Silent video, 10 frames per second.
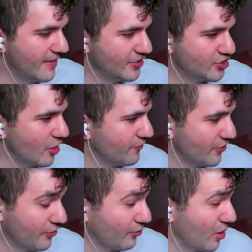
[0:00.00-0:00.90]
just go for the
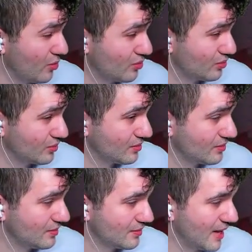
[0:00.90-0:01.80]
throat
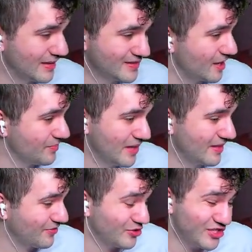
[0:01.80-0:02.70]
on something.
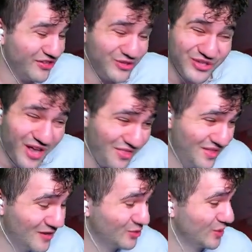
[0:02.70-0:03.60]
Like there's nothing
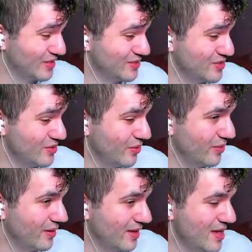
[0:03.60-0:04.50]
else we can do.
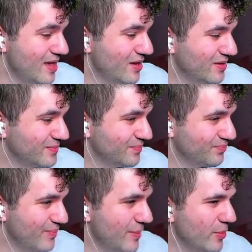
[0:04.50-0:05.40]

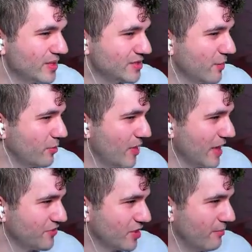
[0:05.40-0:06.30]
Maybe we can double block
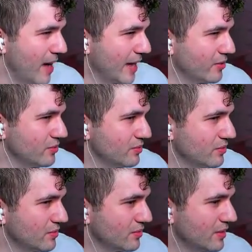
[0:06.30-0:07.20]
the Kamano.
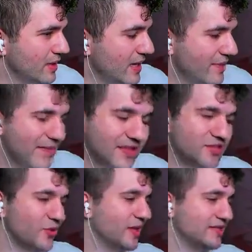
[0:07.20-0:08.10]
Let's
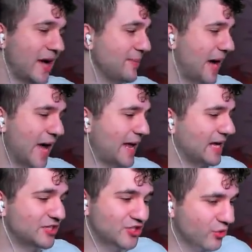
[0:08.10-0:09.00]
do this. I mean, I
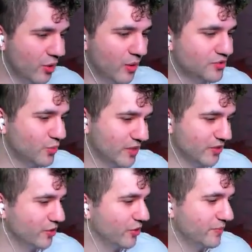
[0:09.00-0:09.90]
just don't know what else we can
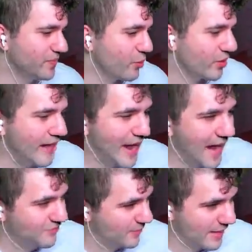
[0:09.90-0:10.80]
do. We're gonna
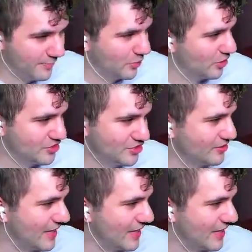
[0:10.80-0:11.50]
have to make a push at